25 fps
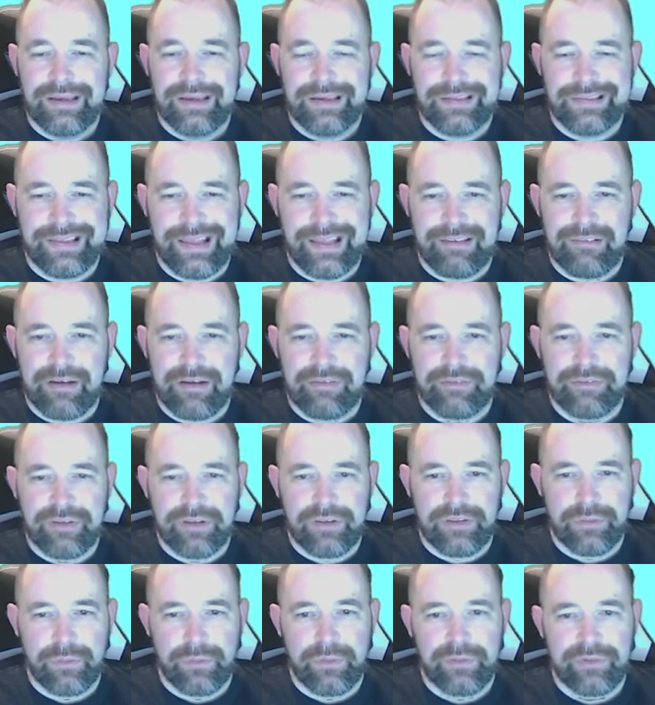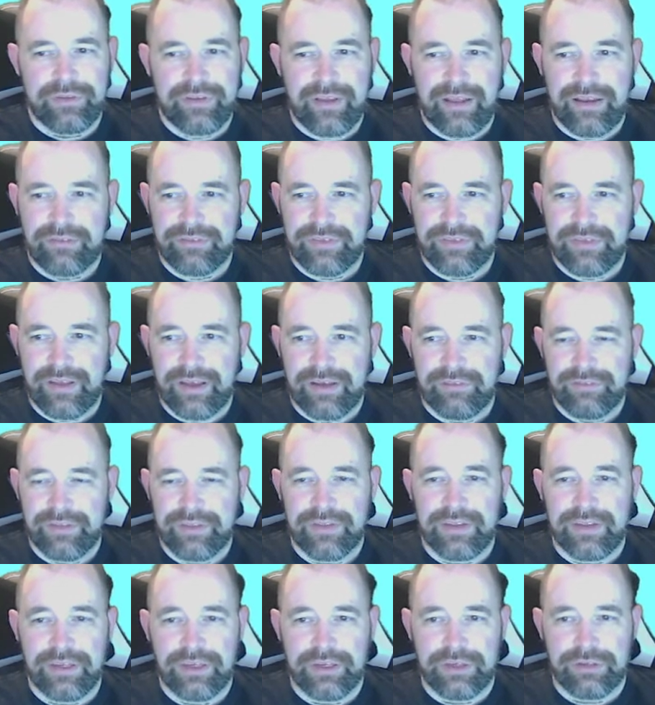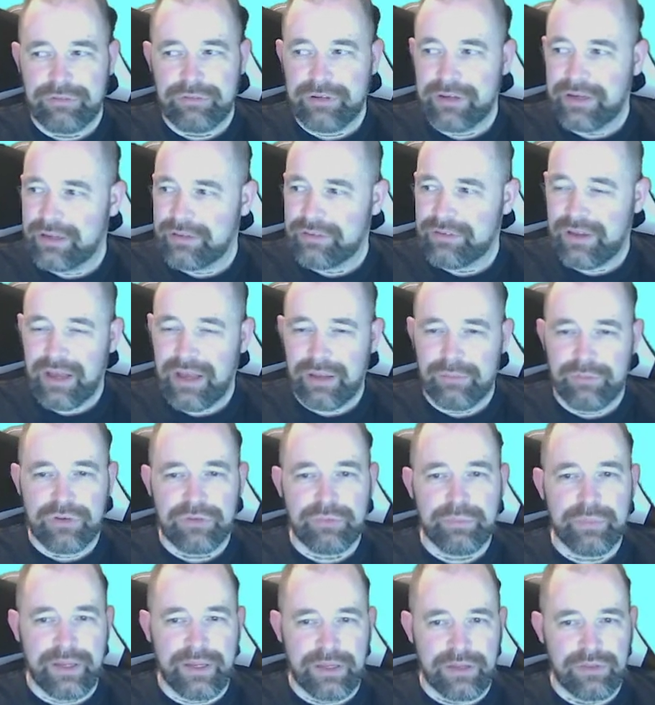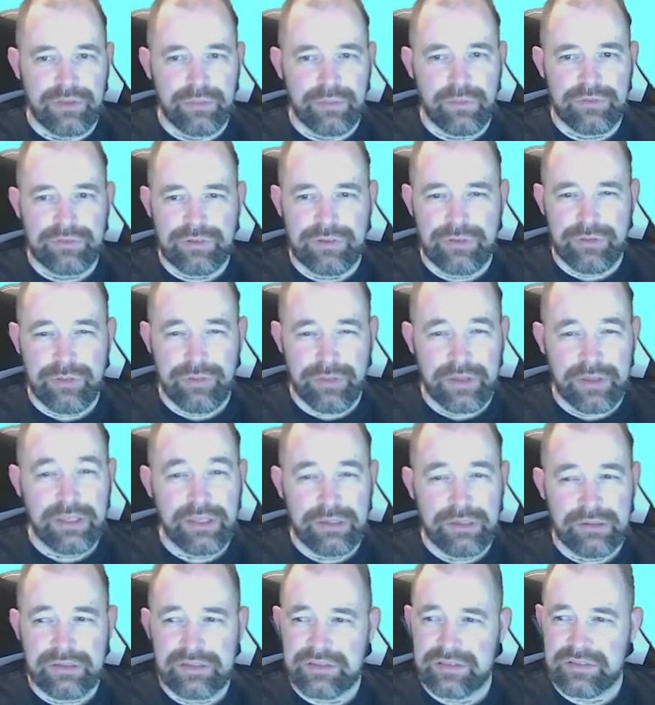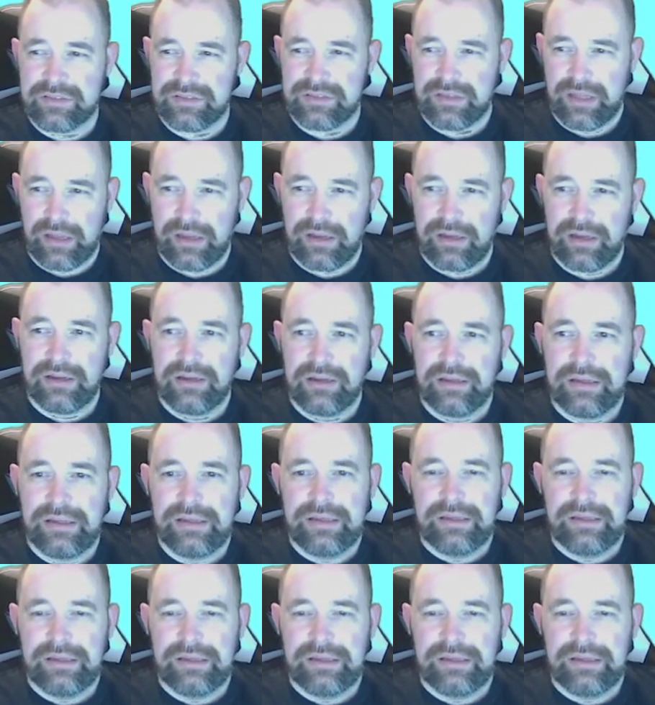And thereafter, the 10 after that, if you think you're going to run out of time, just pick the ones you think you can start.